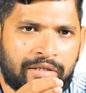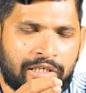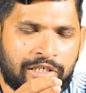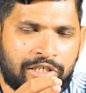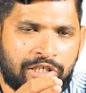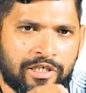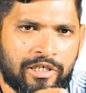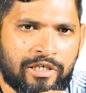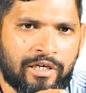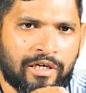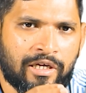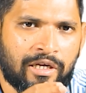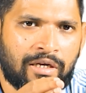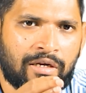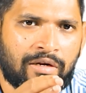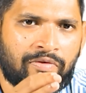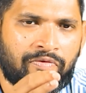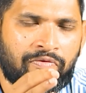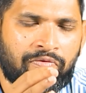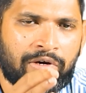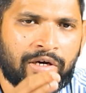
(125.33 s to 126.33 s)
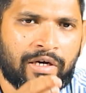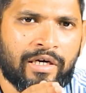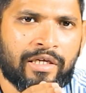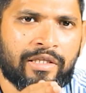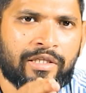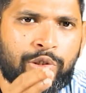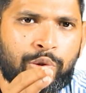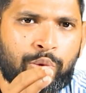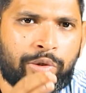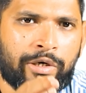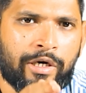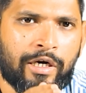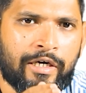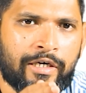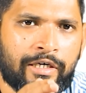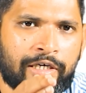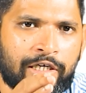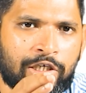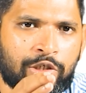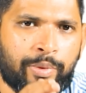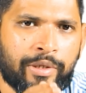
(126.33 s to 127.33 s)
the GL where the
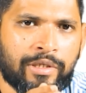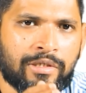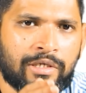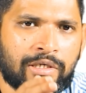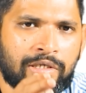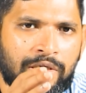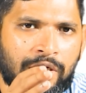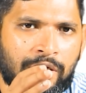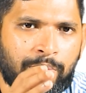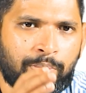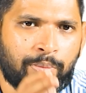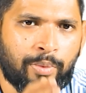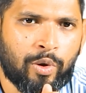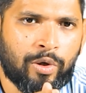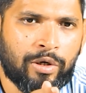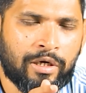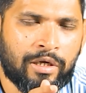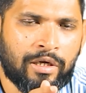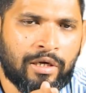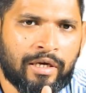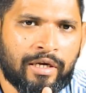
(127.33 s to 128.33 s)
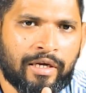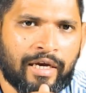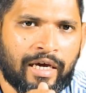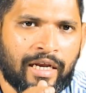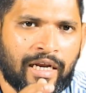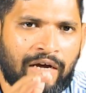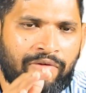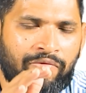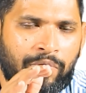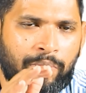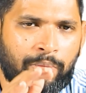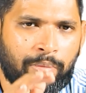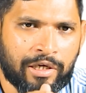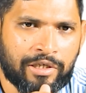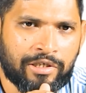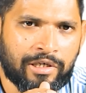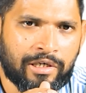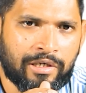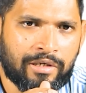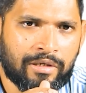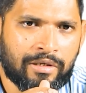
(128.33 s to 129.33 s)
utility expenses are booked can have a
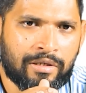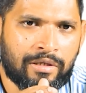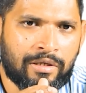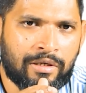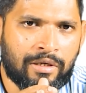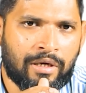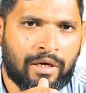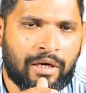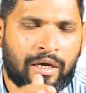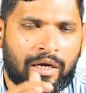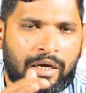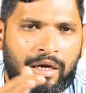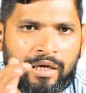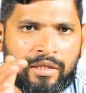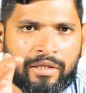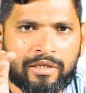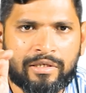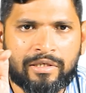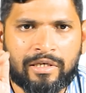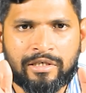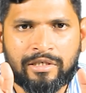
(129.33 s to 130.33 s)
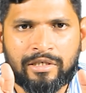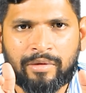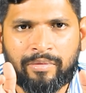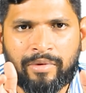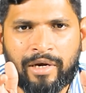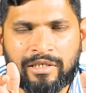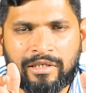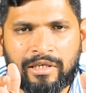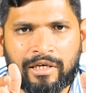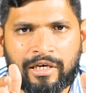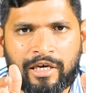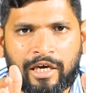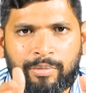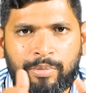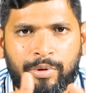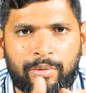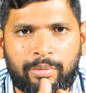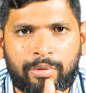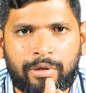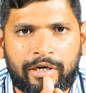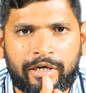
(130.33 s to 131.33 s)
budget. The system has the
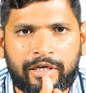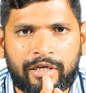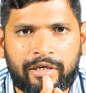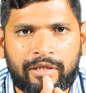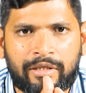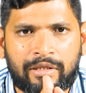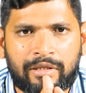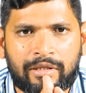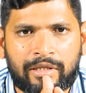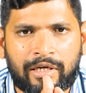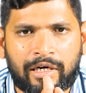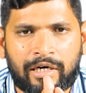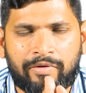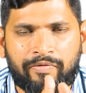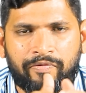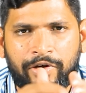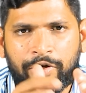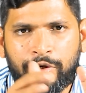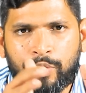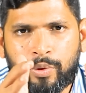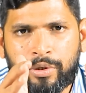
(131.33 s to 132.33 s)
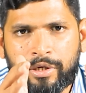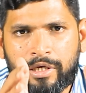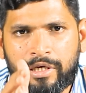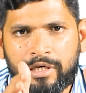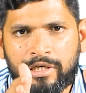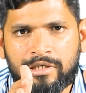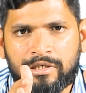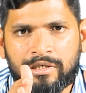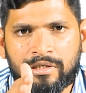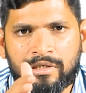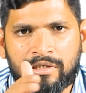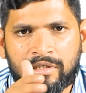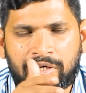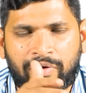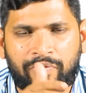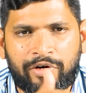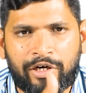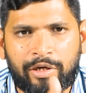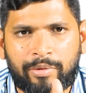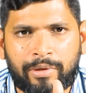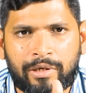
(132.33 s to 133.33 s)
capability that when you reach
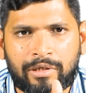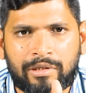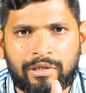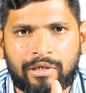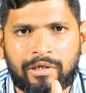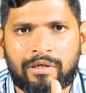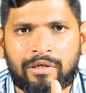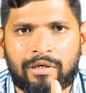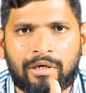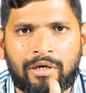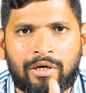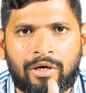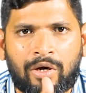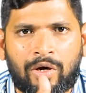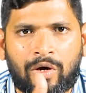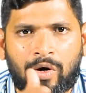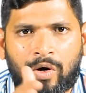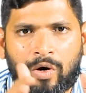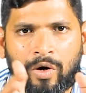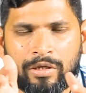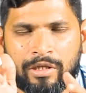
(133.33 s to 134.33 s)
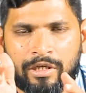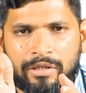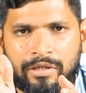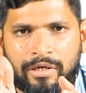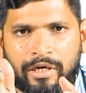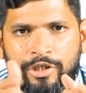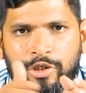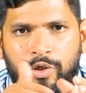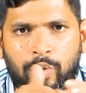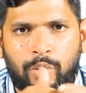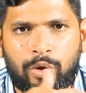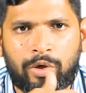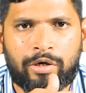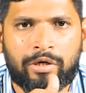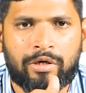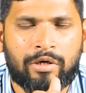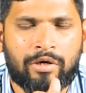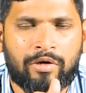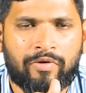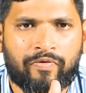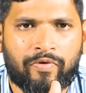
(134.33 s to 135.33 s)
70% or the threshold
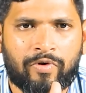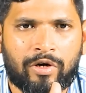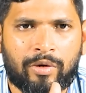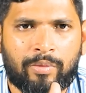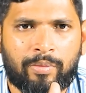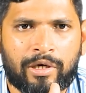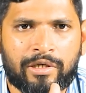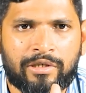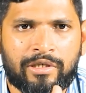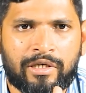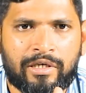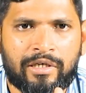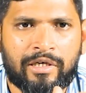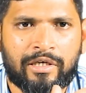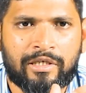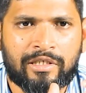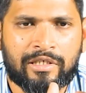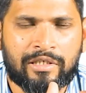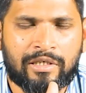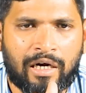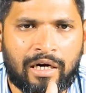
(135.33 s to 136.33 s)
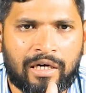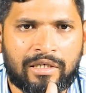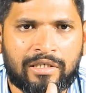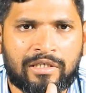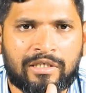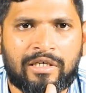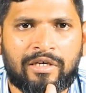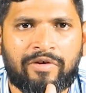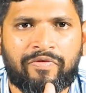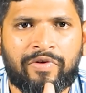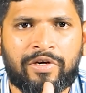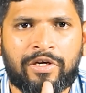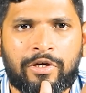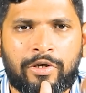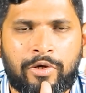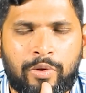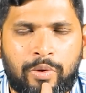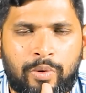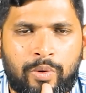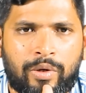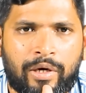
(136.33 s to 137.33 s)
for a budget, it starts giving
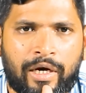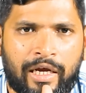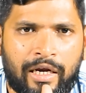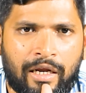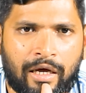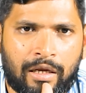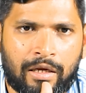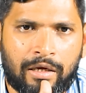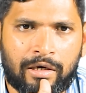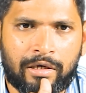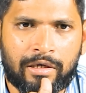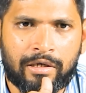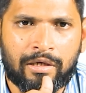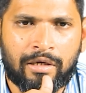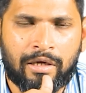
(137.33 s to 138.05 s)
you an alert,